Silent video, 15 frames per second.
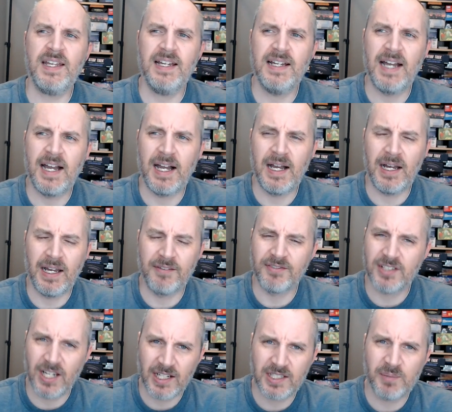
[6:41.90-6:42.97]
I've
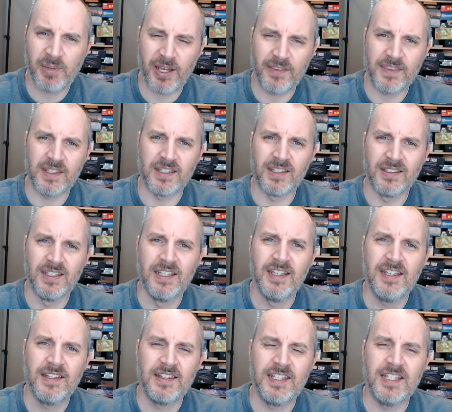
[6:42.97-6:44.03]
talked about the
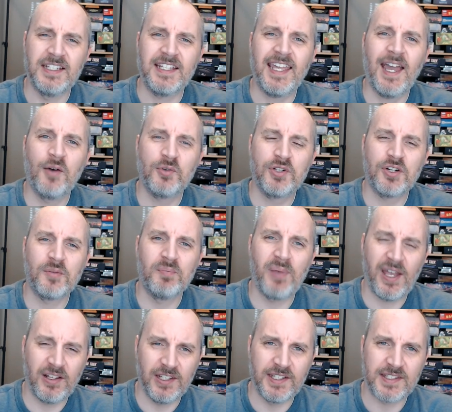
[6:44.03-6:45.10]
encounter
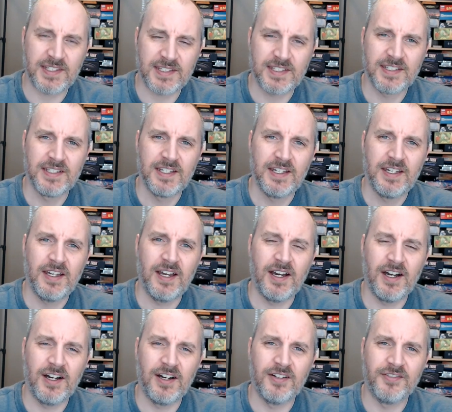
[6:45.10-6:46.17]
balance
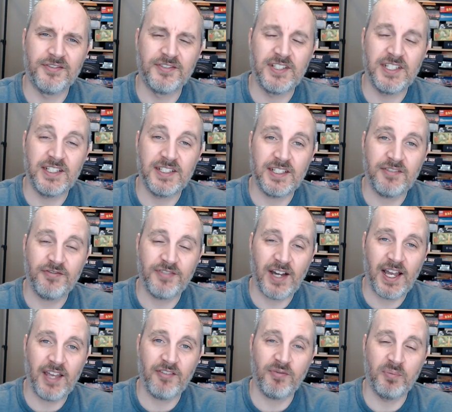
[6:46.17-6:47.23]
of D&D
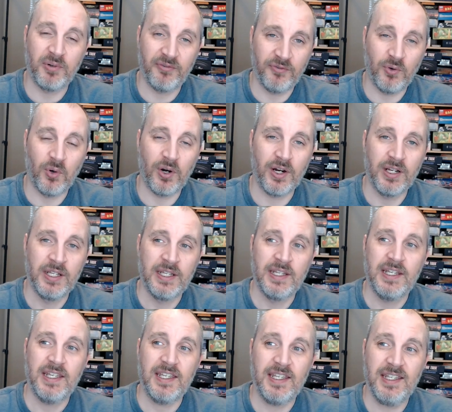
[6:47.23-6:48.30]
5 before.
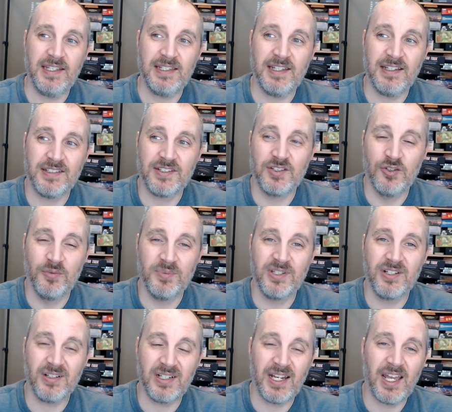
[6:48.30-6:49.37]
It assumes
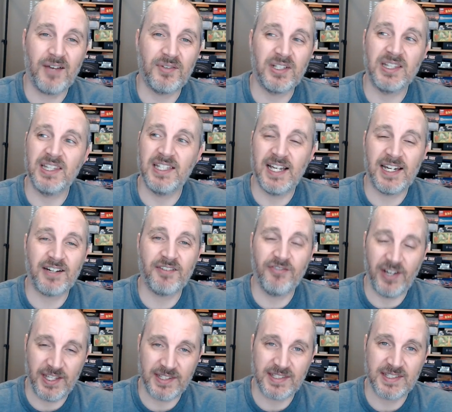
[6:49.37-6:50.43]
you're going to have a lot of
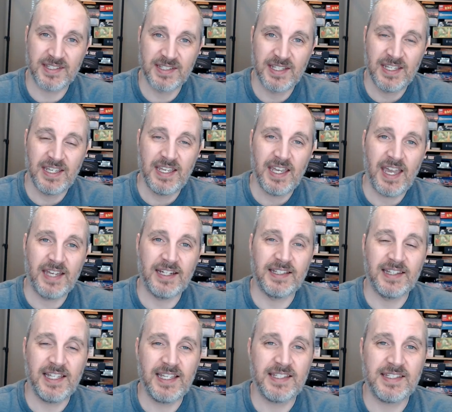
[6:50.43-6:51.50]
fights. And
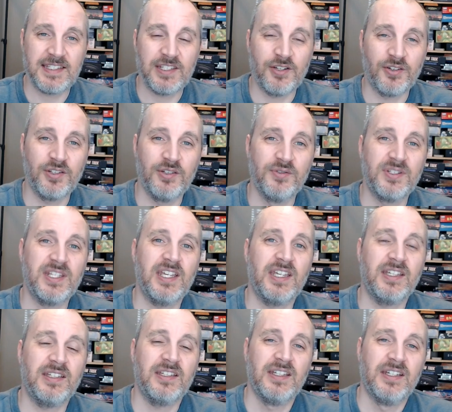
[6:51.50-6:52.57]
unless you're
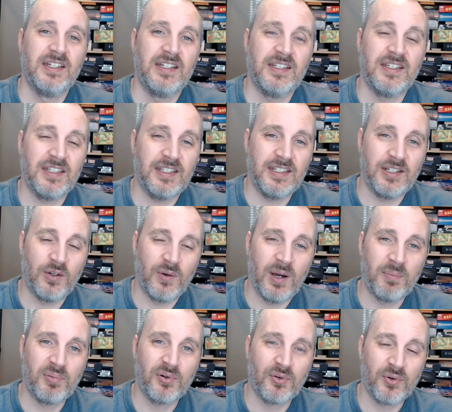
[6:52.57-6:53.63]
using,
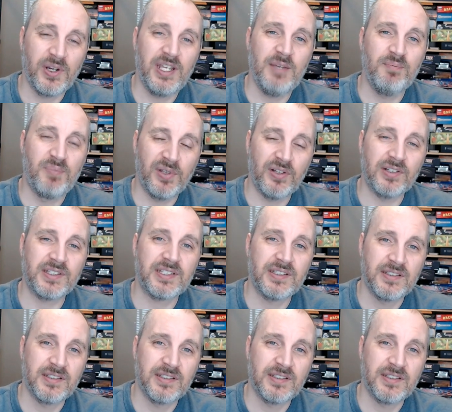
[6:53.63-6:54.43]
a pre-built